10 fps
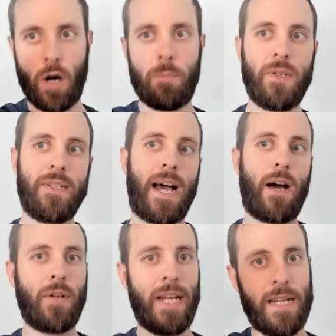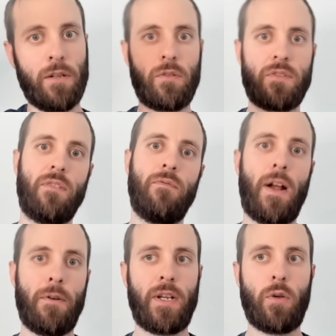up and down hills
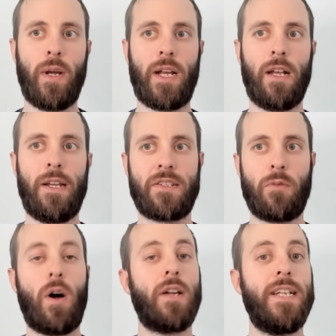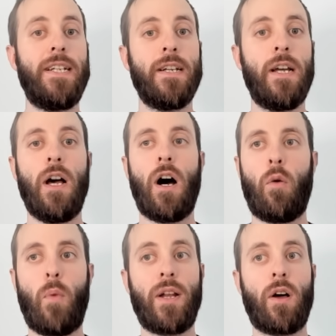very quickly. So what I did, I
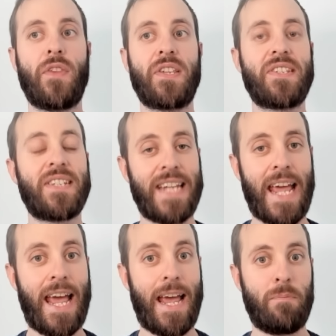went on the stair